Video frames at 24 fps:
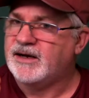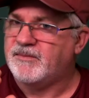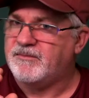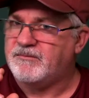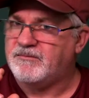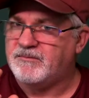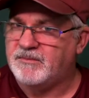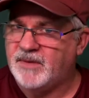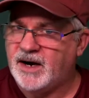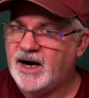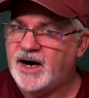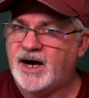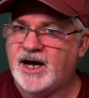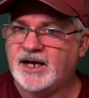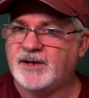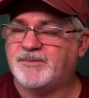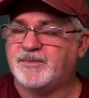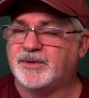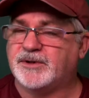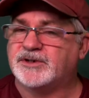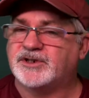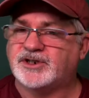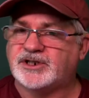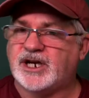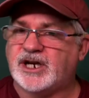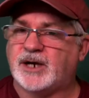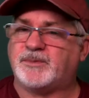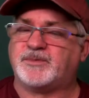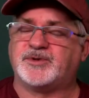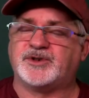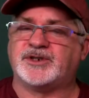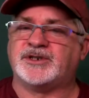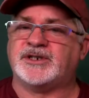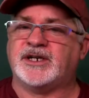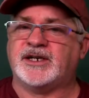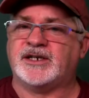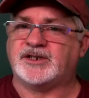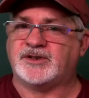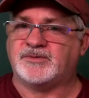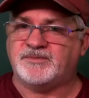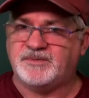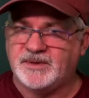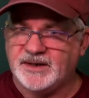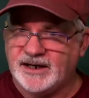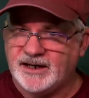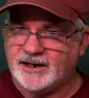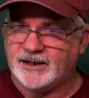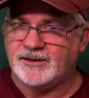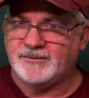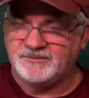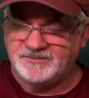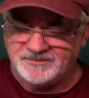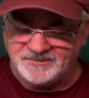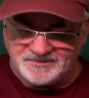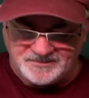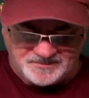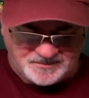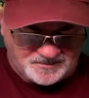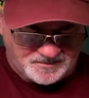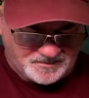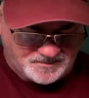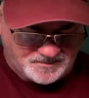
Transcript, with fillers: My perception has been